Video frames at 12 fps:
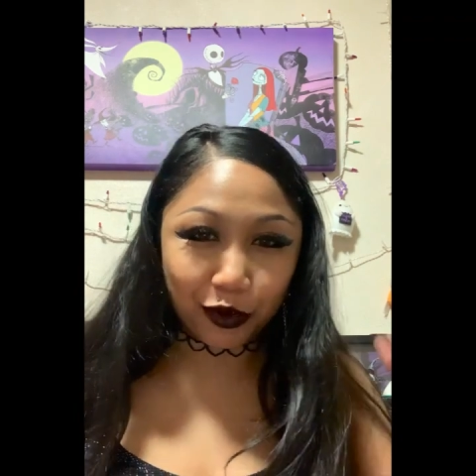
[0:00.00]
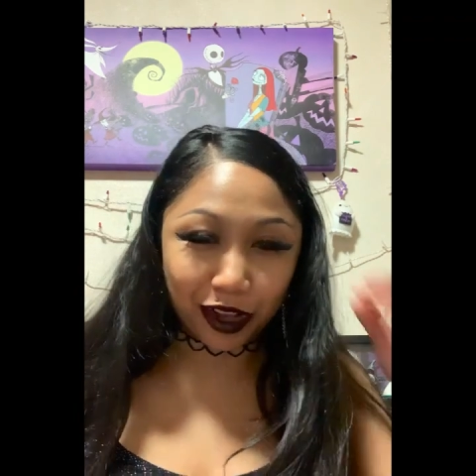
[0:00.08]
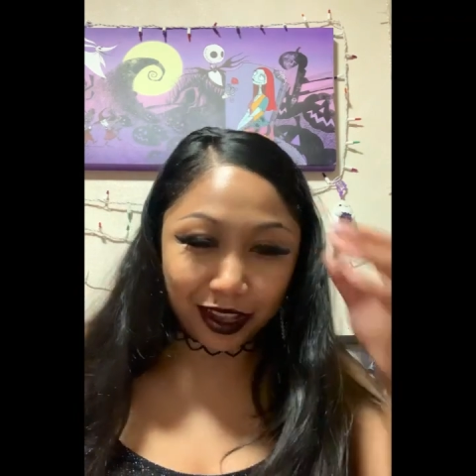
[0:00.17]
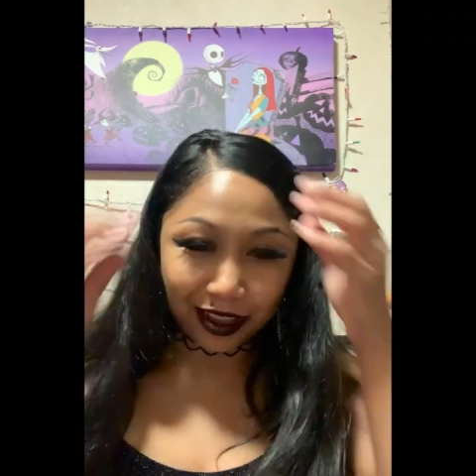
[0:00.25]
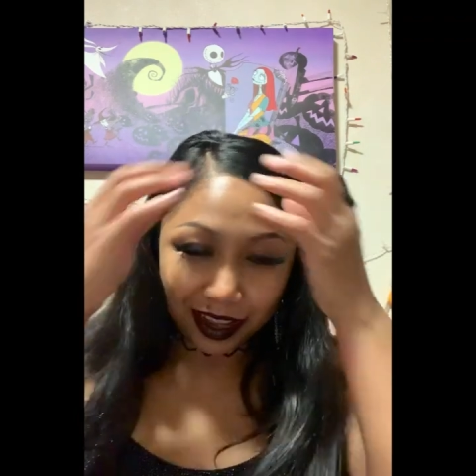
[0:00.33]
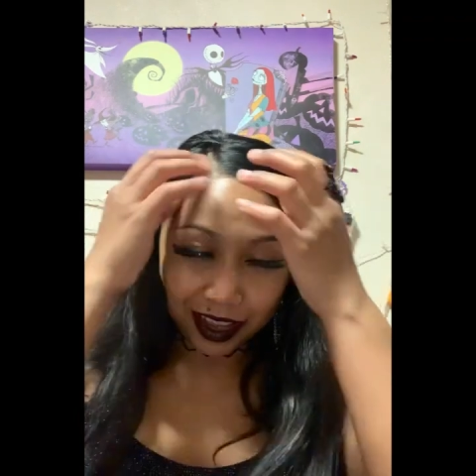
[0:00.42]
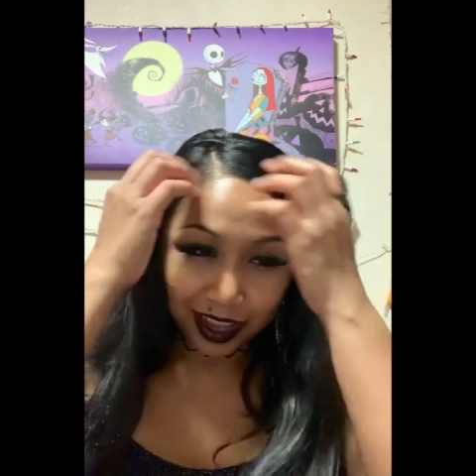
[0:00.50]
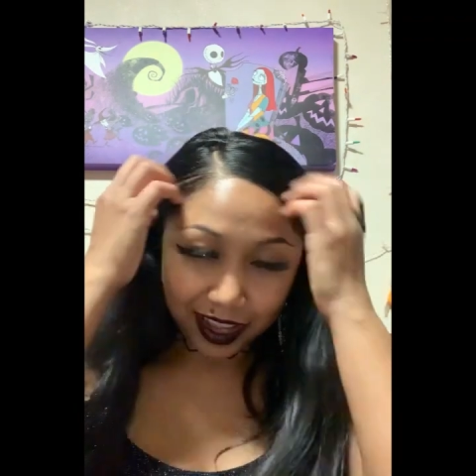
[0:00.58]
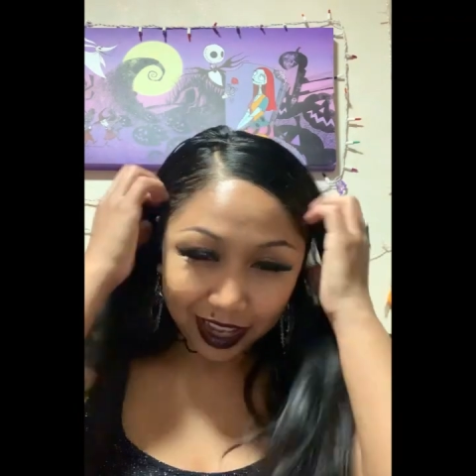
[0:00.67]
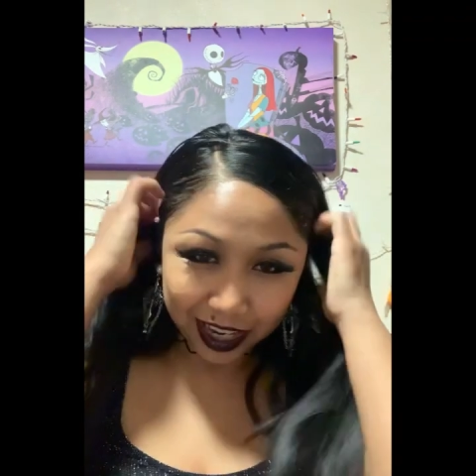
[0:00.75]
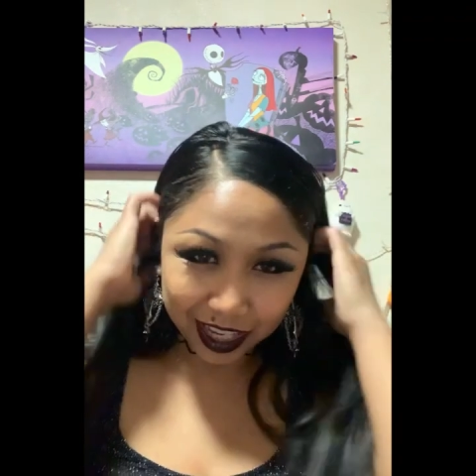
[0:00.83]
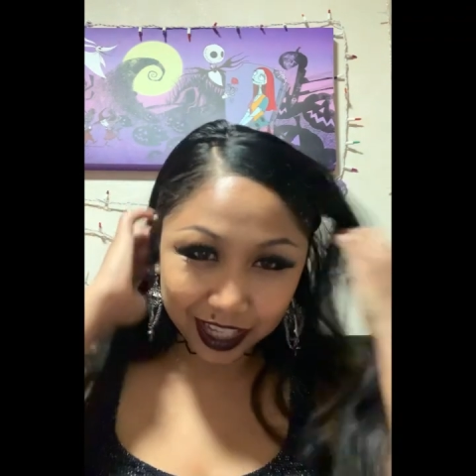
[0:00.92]
one,
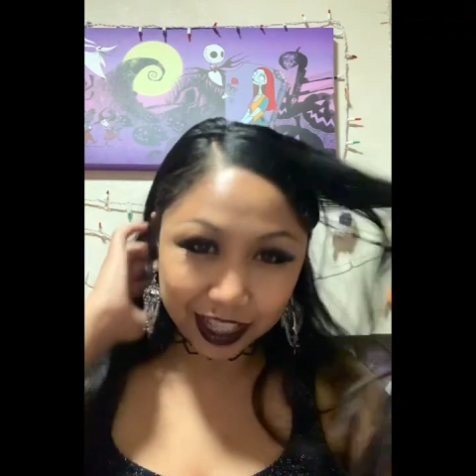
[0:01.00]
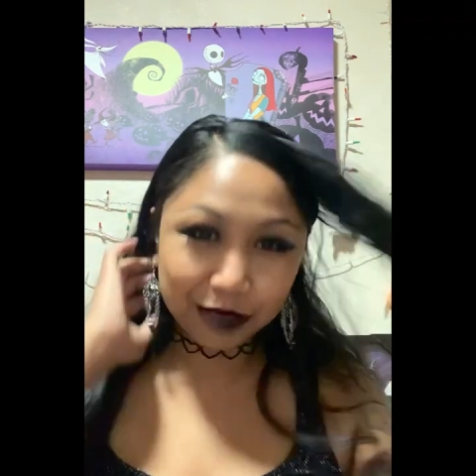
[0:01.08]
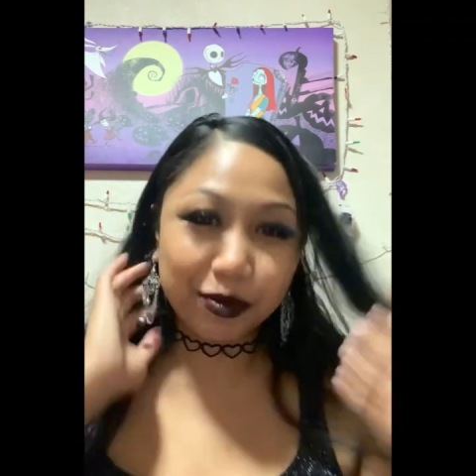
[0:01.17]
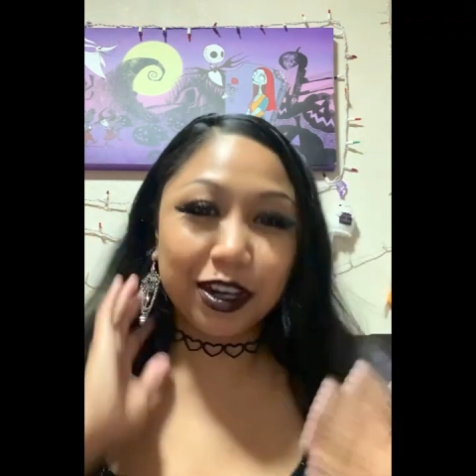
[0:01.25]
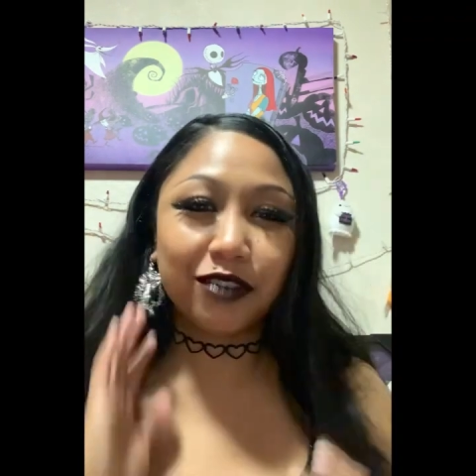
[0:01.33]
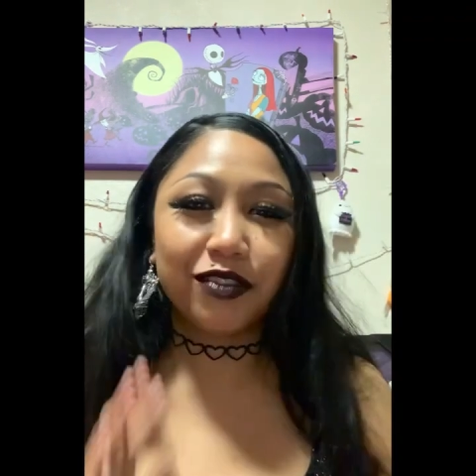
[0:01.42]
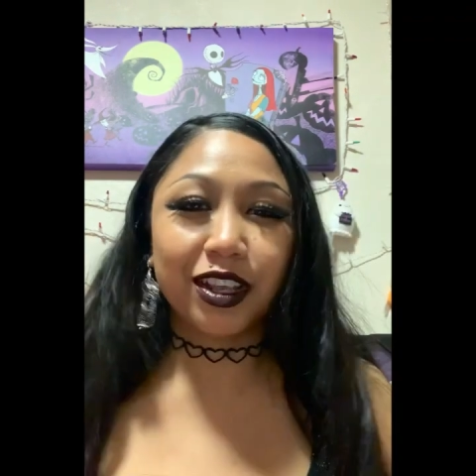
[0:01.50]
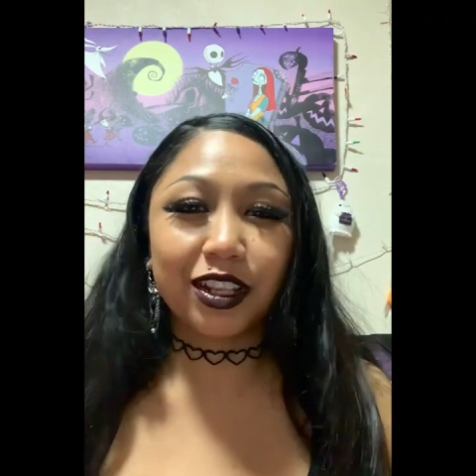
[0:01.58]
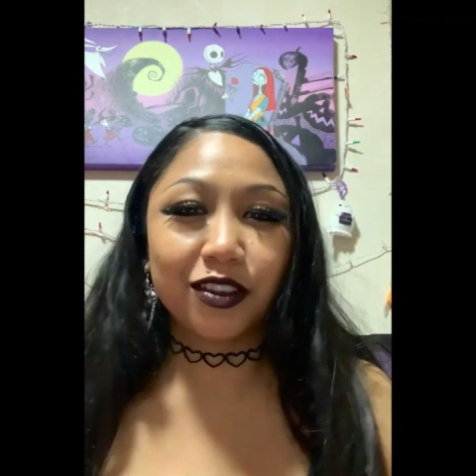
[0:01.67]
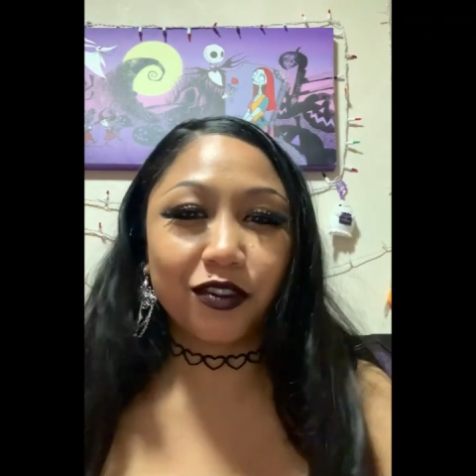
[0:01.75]
this is perfect